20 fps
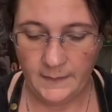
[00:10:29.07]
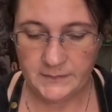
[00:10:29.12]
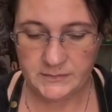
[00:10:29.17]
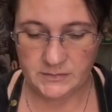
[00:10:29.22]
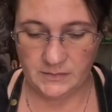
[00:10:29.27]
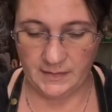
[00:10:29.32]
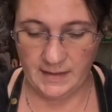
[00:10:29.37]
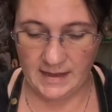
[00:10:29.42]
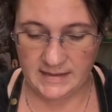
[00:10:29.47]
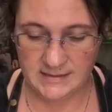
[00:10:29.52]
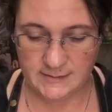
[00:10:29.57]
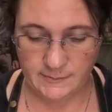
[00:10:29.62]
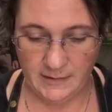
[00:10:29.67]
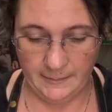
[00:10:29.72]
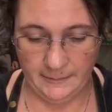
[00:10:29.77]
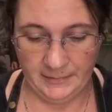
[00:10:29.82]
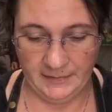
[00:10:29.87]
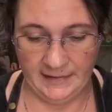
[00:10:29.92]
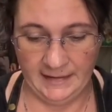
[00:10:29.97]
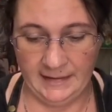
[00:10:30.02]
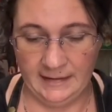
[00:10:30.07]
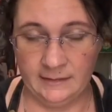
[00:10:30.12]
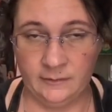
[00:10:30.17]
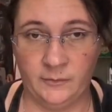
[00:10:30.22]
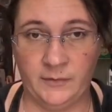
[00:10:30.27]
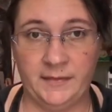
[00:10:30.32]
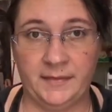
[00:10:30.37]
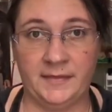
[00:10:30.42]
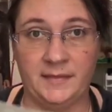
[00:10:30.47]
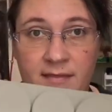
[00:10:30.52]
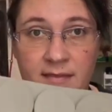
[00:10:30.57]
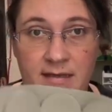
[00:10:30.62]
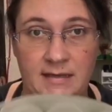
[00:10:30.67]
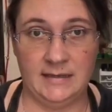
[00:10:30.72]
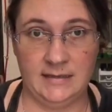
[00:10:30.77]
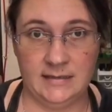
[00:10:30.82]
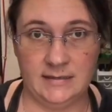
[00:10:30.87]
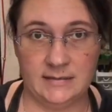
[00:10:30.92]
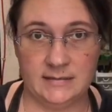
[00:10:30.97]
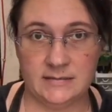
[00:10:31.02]
So that's my plan with
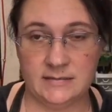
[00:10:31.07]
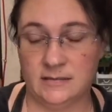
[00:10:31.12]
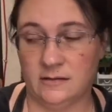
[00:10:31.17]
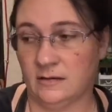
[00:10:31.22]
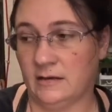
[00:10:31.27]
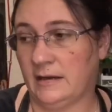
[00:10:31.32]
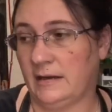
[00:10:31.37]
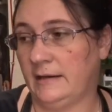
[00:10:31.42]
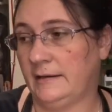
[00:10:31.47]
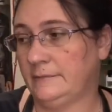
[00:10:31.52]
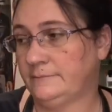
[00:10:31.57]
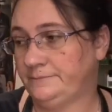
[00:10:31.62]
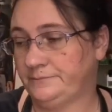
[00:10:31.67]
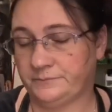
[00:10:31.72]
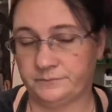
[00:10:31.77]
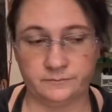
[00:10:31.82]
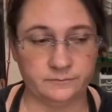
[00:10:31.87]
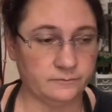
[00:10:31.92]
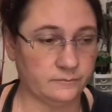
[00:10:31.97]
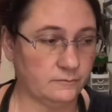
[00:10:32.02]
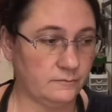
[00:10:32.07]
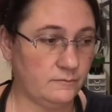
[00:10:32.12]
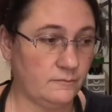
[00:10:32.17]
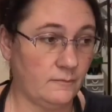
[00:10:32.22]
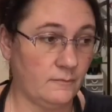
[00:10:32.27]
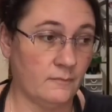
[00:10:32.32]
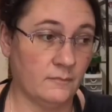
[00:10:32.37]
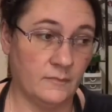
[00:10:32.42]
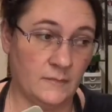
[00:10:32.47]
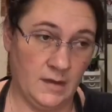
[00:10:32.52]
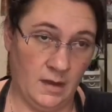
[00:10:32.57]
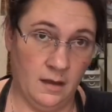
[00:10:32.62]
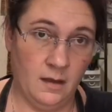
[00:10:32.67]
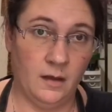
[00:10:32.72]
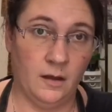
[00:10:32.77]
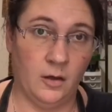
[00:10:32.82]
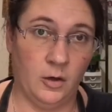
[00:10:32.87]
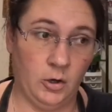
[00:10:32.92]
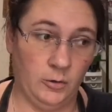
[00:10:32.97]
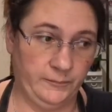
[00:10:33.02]
these, okay?
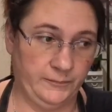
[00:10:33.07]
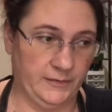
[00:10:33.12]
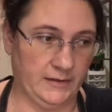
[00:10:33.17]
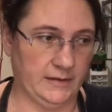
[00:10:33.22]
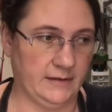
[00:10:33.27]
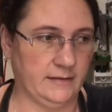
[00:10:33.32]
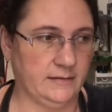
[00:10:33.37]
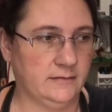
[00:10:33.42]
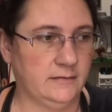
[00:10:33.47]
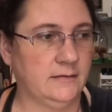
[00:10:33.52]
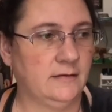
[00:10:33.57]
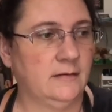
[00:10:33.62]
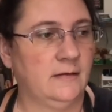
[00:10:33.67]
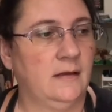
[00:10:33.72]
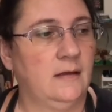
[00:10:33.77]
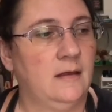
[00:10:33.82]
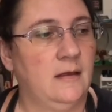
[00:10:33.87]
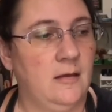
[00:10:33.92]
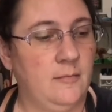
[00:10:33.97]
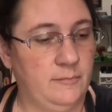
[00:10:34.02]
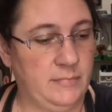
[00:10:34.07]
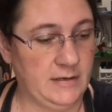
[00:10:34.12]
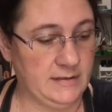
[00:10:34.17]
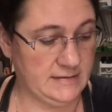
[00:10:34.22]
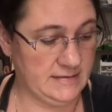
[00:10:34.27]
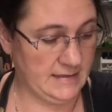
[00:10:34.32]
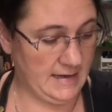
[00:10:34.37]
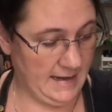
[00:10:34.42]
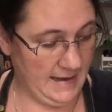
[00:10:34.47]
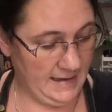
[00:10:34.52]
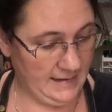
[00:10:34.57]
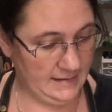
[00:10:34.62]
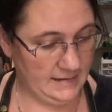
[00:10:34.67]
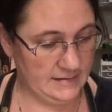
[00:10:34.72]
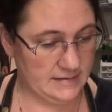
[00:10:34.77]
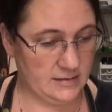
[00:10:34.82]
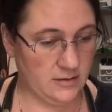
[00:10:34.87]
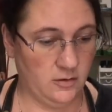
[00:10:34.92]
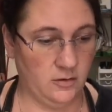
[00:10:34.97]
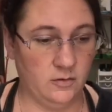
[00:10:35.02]
Hopefully. But today,
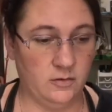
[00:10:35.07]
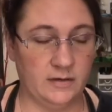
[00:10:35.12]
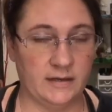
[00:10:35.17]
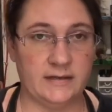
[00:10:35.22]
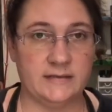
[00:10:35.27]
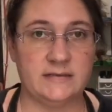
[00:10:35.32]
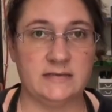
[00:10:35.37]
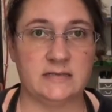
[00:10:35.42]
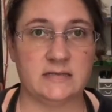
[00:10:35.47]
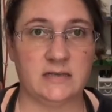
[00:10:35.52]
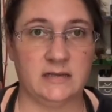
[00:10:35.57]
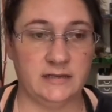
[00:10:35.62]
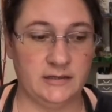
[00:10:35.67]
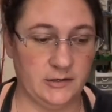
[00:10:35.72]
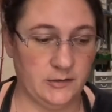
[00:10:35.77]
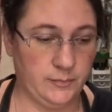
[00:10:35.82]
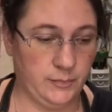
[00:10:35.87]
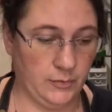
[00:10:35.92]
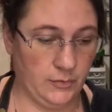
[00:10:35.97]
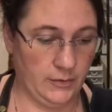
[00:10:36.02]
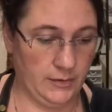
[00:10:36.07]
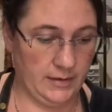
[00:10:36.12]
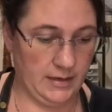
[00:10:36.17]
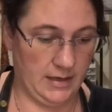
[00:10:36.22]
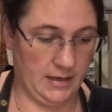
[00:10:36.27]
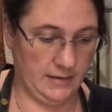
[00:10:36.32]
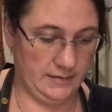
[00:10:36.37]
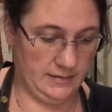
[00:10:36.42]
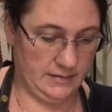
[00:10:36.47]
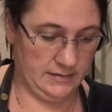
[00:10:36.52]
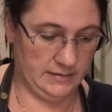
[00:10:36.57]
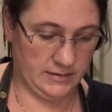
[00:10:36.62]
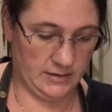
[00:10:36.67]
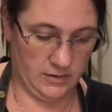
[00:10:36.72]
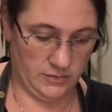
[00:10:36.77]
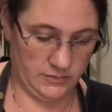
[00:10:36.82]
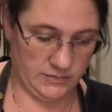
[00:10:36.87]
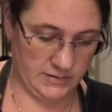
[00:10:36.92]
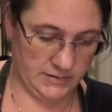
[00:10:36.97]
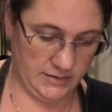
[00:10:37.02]
let's go and get this clear poured on these
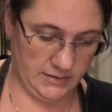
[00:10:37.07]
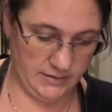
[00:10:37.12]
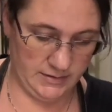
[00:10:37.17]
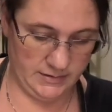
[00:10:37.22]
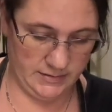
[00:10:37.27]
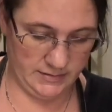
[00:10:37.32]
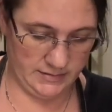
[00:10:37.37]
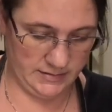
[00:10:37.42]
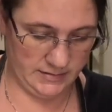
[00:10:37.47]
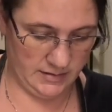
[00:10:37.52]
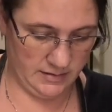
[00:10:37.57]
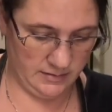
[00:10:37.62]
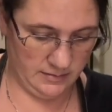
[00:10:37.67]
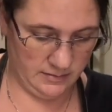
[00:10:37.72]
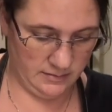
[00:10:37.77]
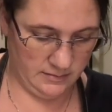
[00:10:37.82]
coasters